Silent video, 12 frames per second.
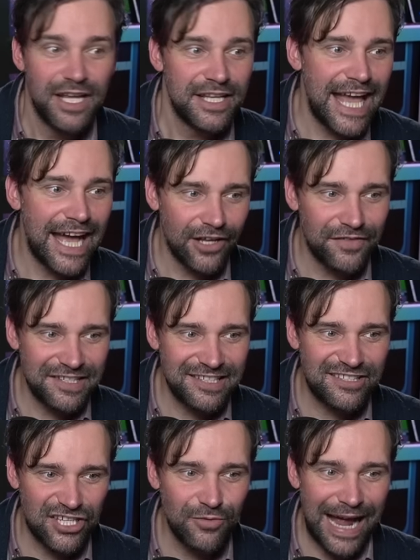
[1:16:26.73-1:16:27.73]
Yeah, no, this
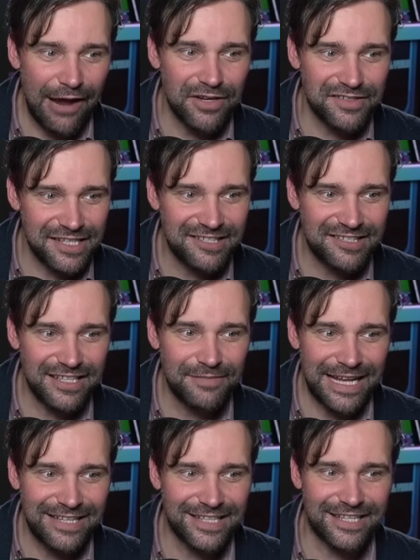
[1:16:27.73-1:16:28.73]
is 2 hours. This
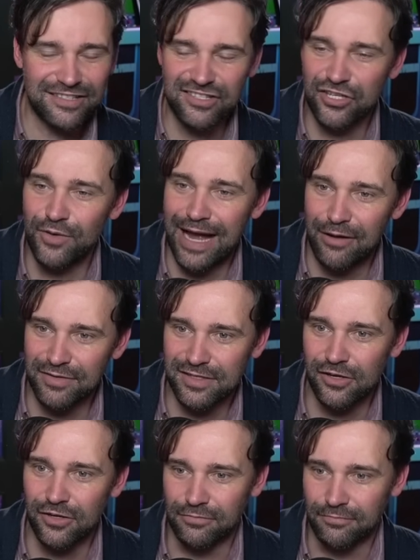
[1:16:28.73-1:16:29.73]
cinematic is 2 hours
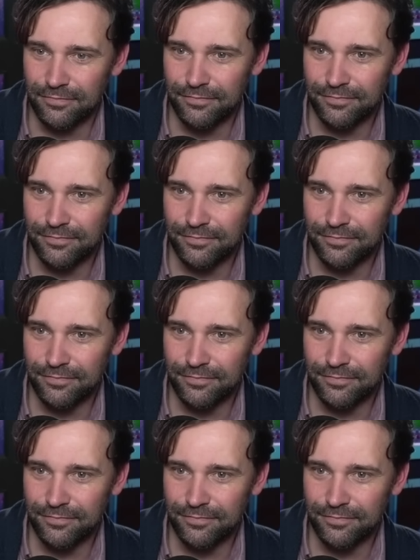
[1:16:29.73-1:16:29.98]
long.